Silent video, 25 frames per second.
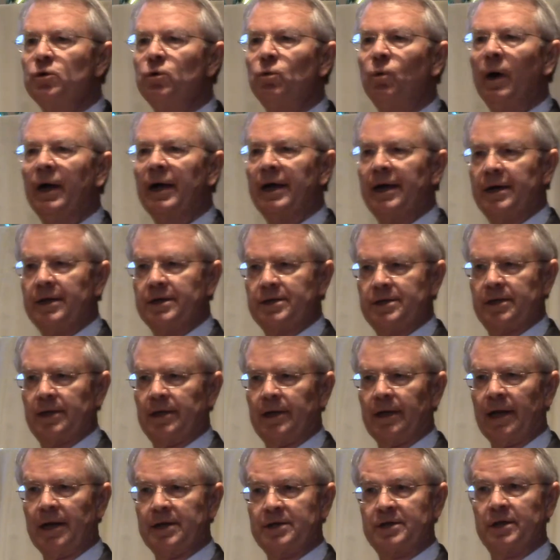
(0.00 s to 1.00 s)
ways that
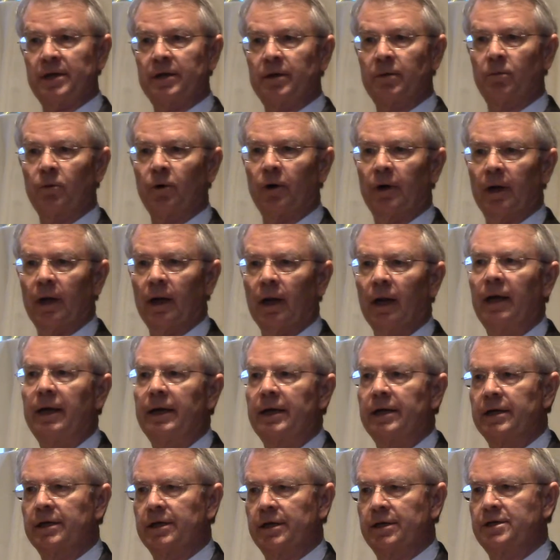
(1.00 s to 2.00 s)
lisinopril
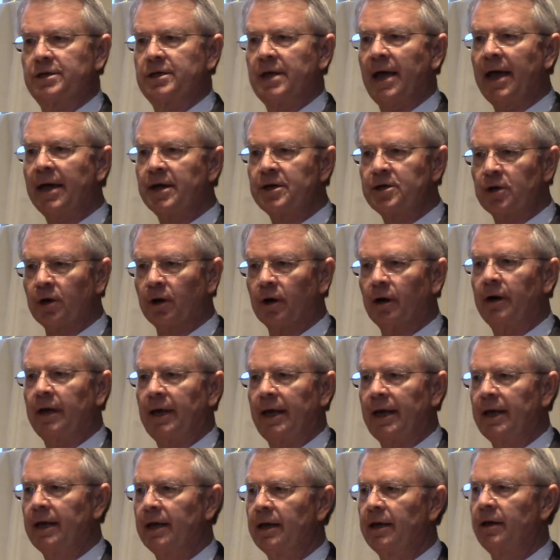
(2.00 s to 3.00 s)
is entered
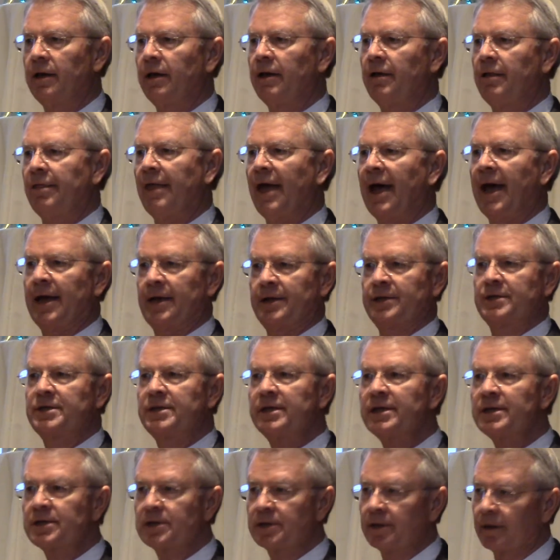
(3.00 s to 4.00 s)
in that
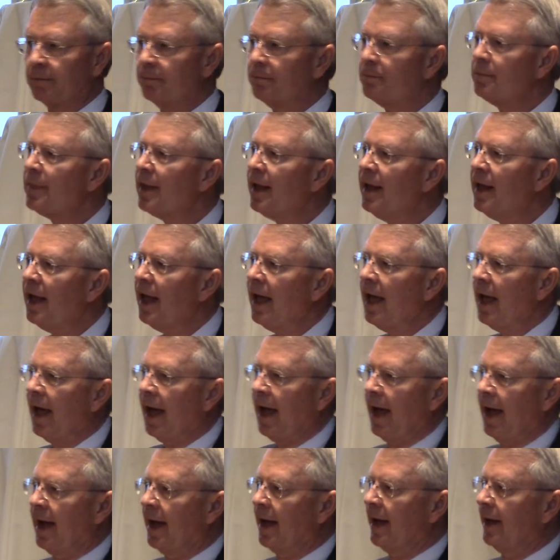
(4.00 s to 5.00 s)
system.
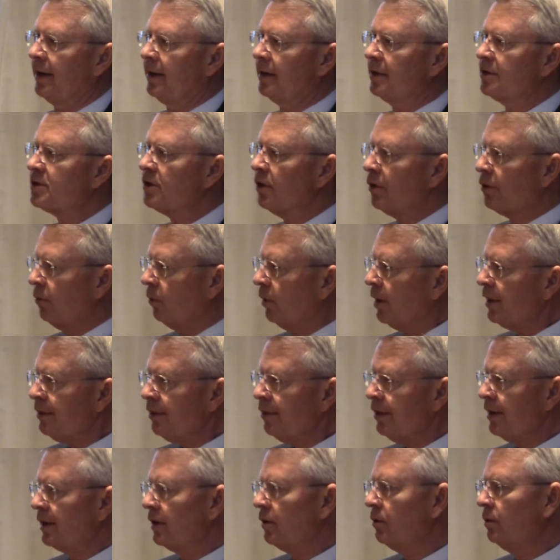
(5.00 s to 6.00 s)
And so the one
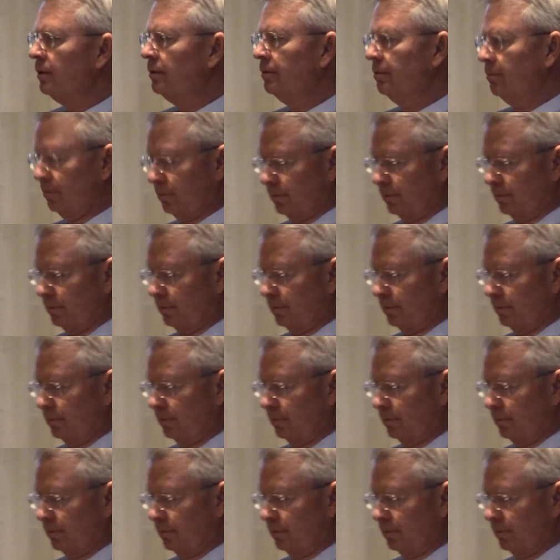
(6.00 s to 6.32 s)
thing you